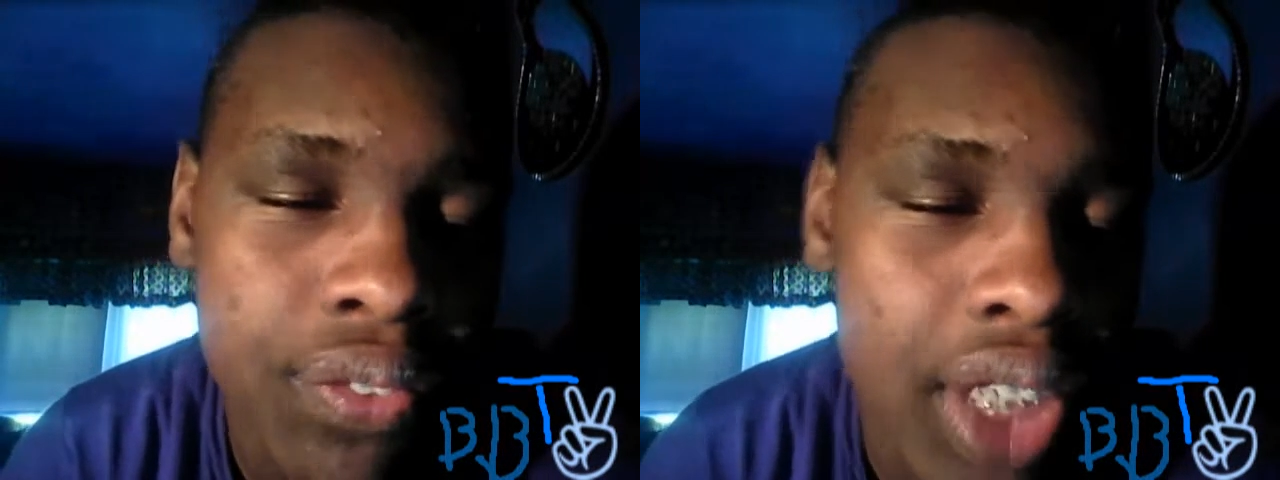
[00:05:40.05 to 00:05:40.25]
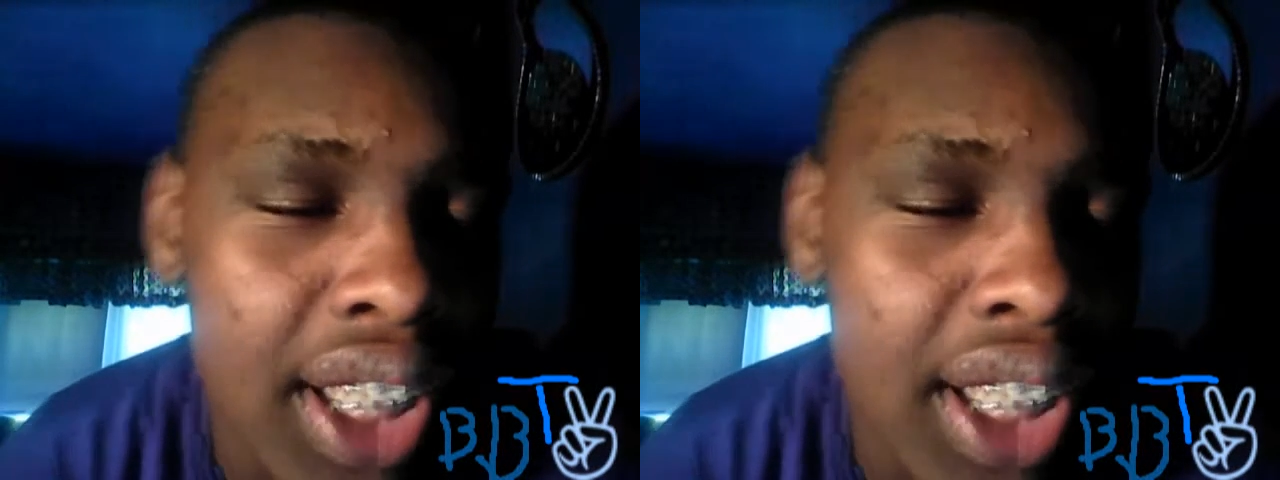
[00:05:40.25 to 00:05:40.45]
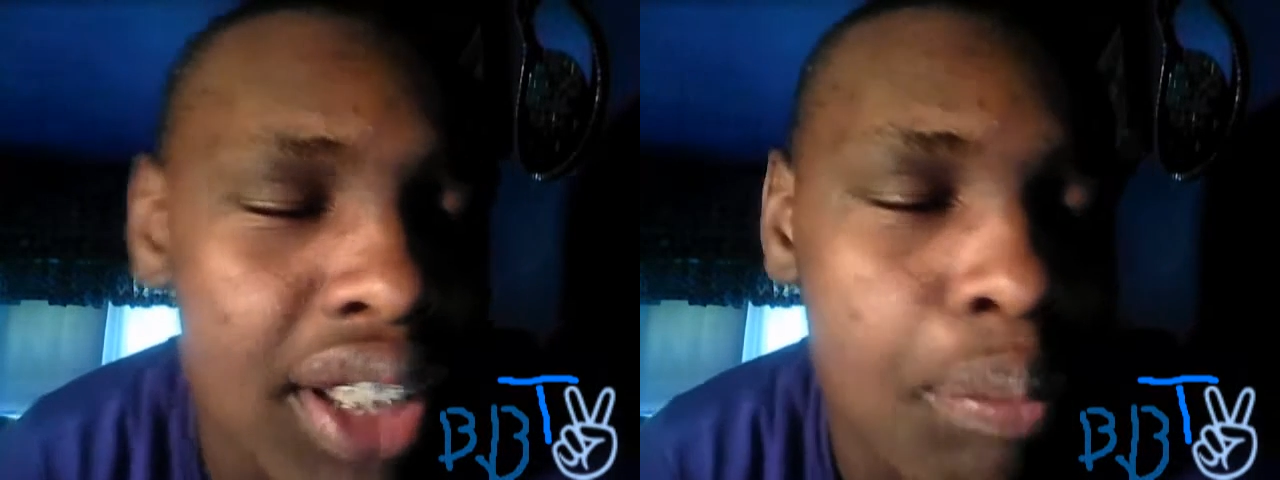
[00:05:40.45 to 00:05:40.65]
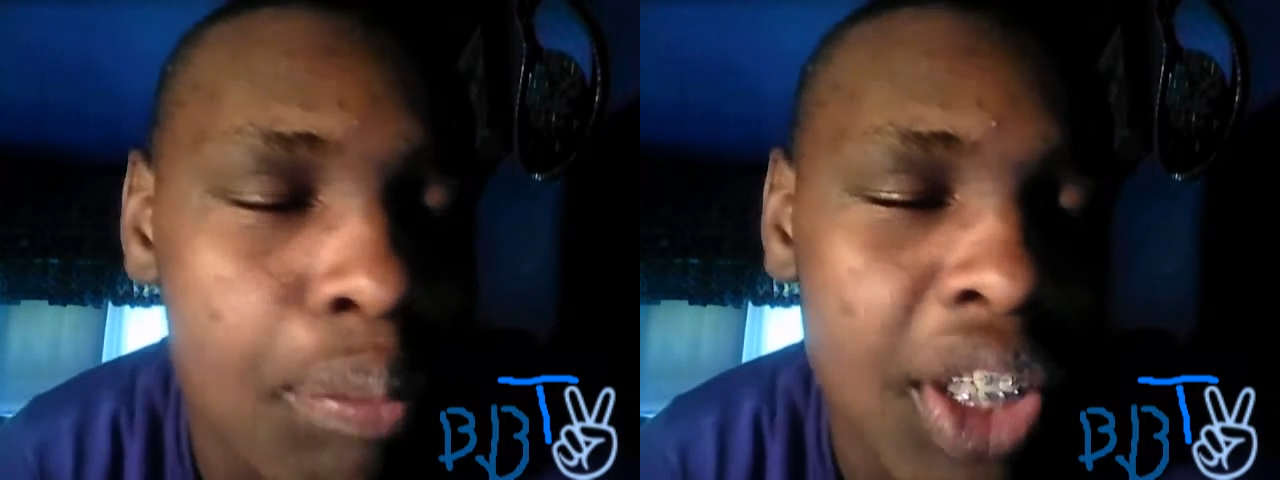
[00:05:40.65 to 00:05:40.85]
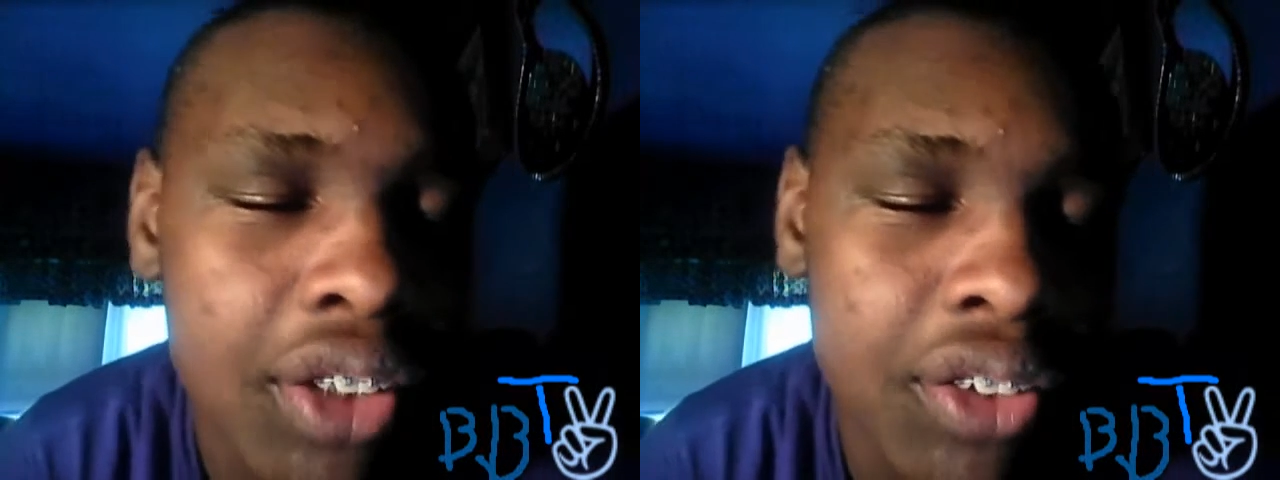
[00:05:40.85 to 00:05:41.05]
I had to pay
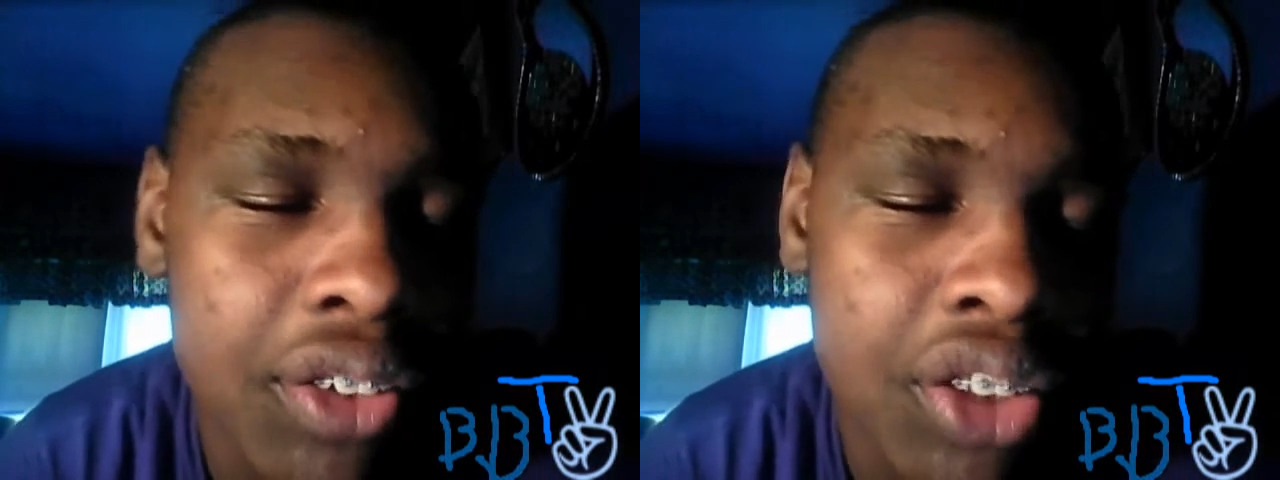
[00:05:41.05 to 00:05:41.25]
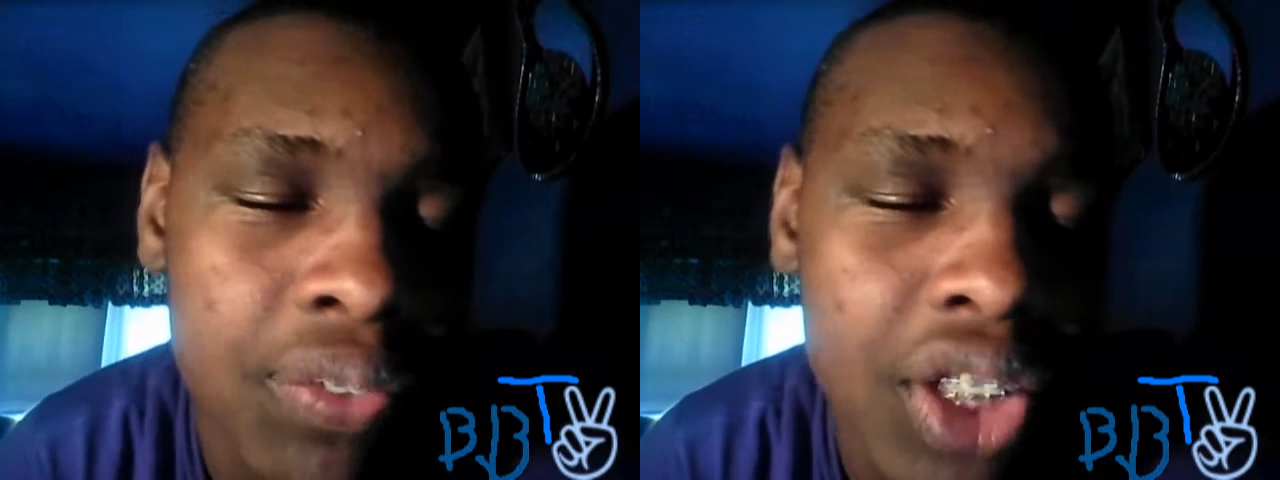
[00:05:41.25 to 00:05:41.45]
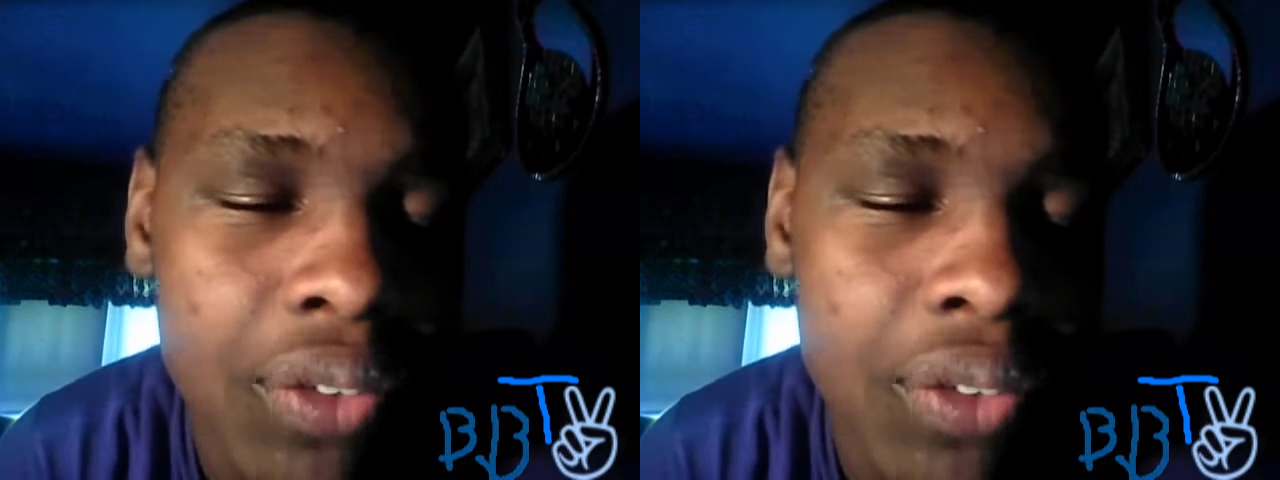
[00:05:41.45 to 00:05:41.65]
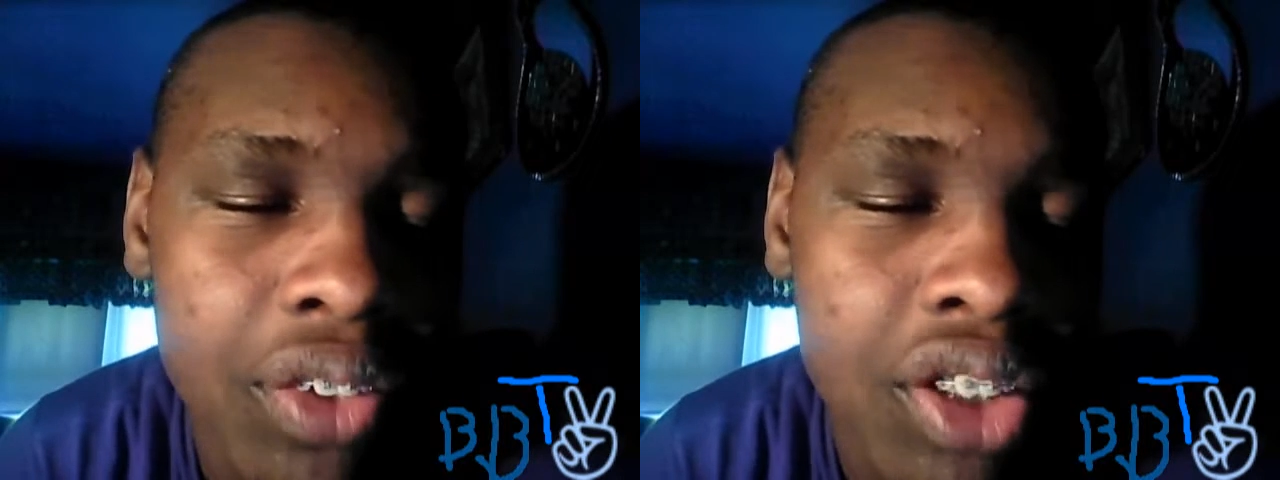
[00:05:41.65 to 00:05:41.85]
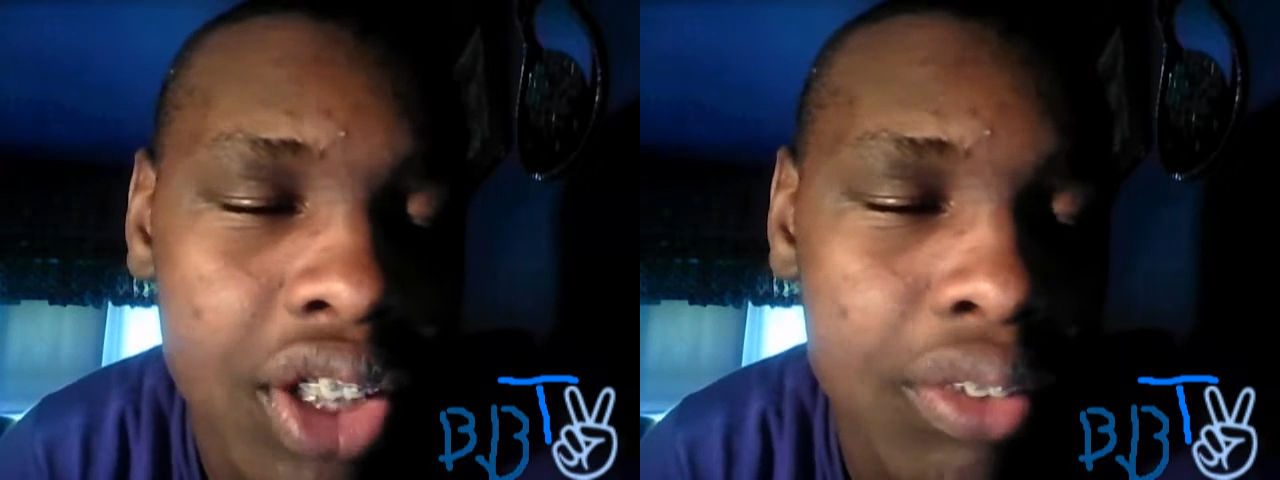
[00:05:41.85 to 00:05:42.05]
to go see fireworks,
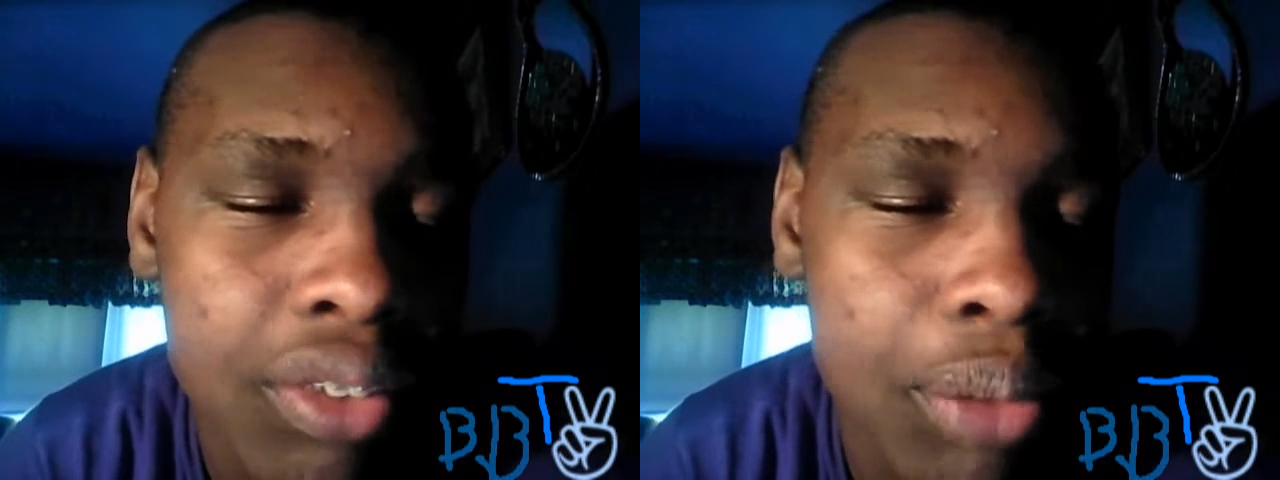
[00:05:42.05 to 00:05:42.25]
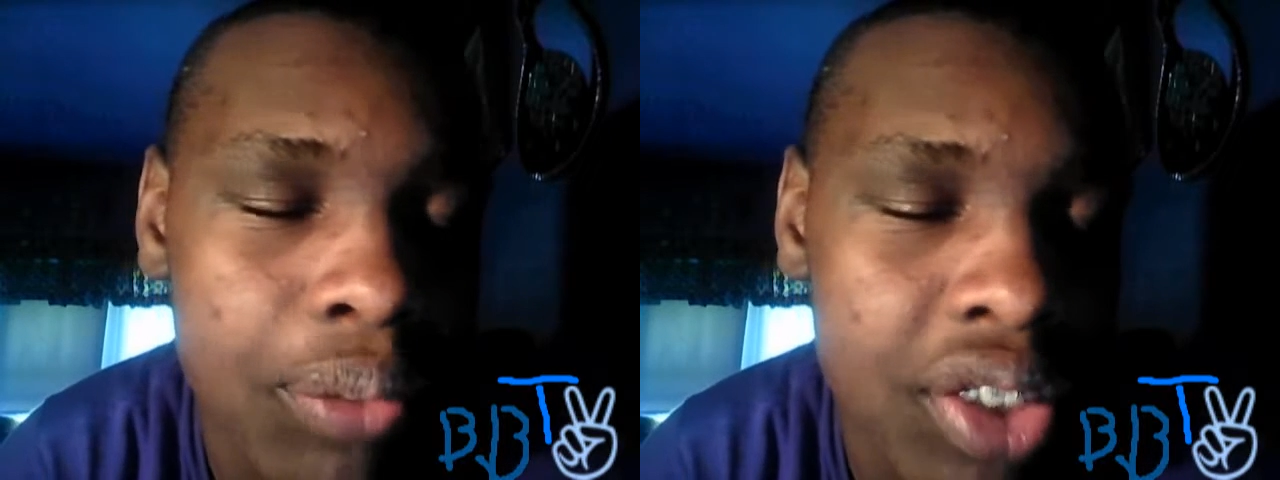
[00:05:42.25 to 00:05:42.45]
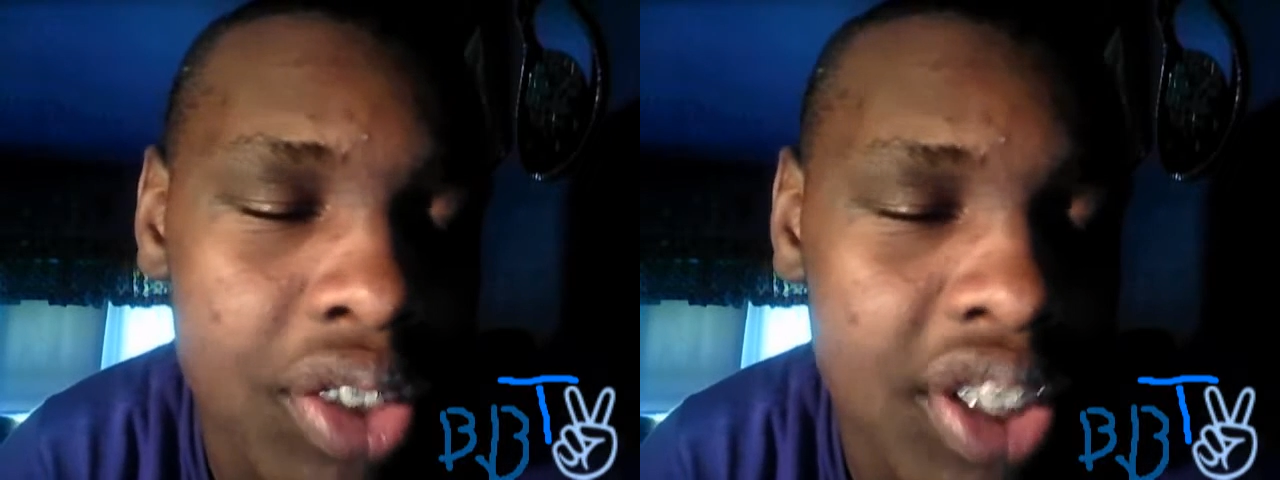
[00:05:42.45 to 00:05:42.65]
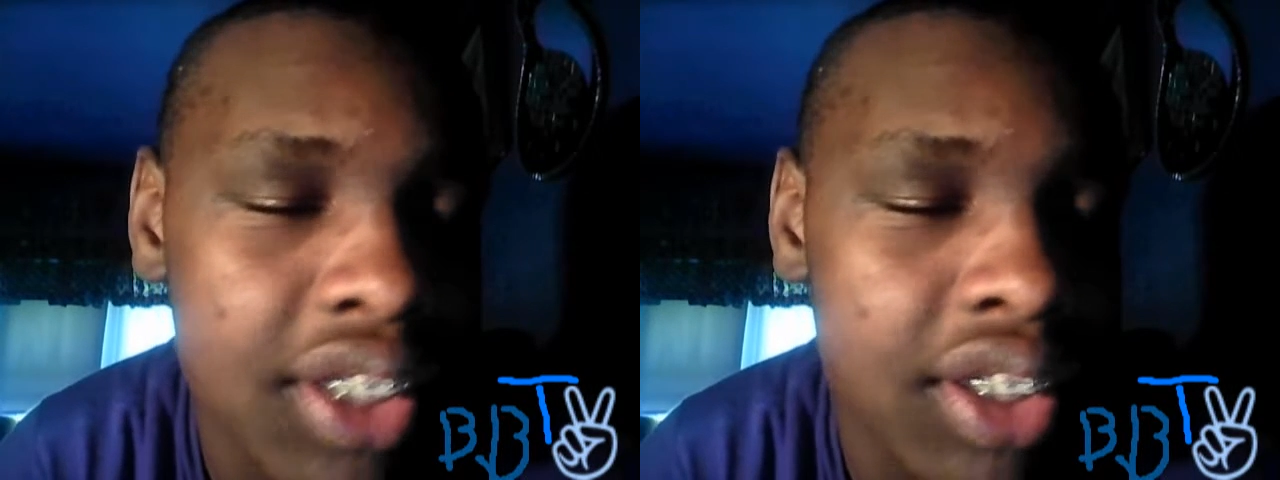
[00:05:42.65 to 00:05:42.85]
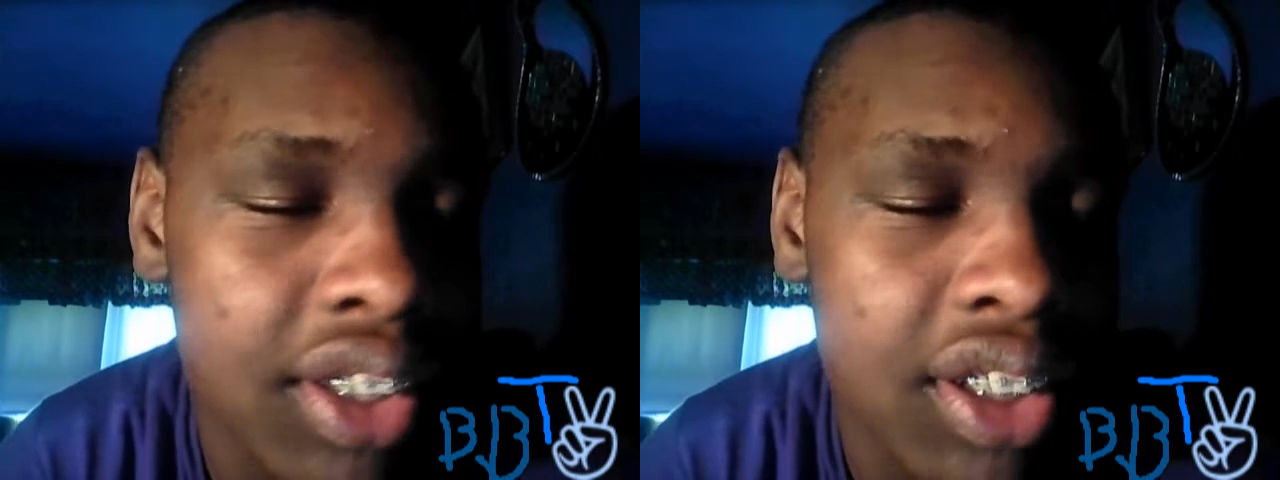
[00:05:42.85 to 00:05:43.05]
it would be
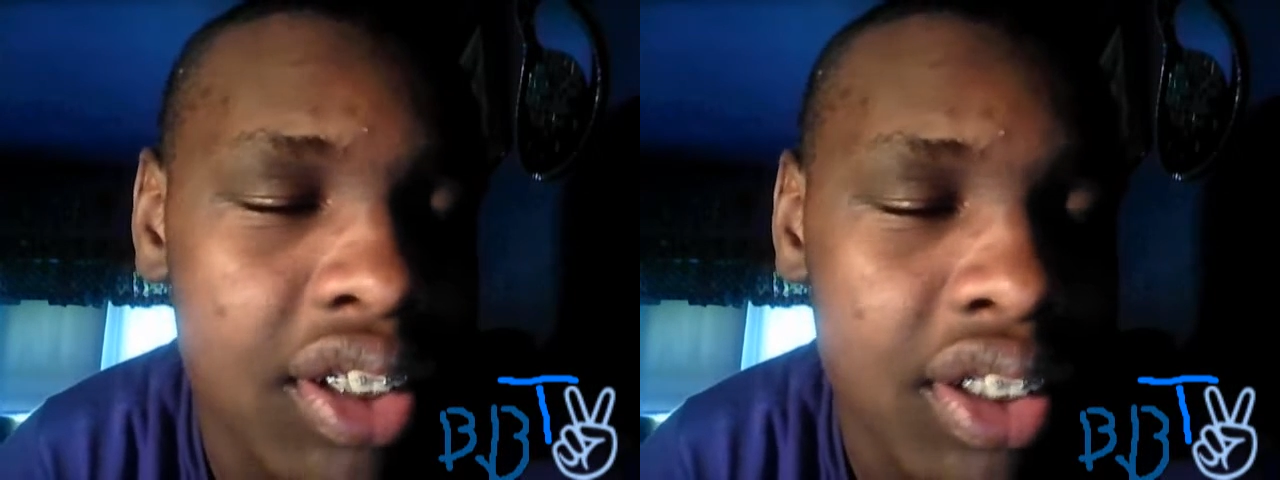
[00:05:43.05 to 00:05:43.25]
ridiculous.